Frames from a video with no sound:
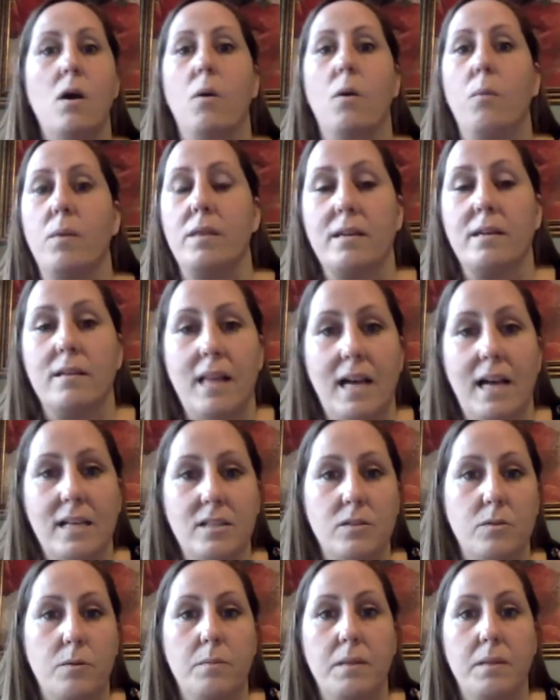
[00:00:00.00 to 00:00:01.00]
with a
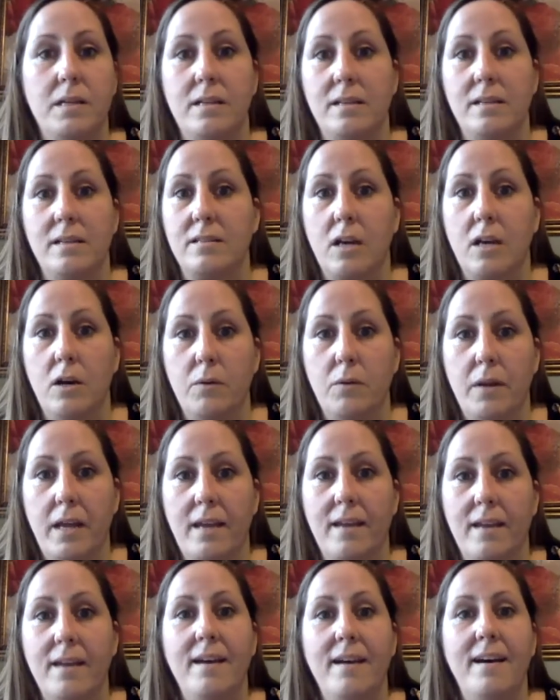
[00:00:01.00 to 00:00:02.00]
classroom that does
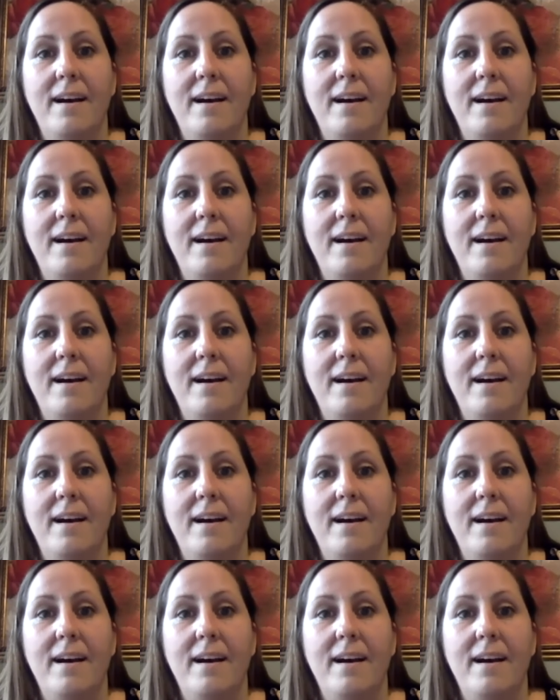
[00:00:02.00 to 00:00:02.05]
coding,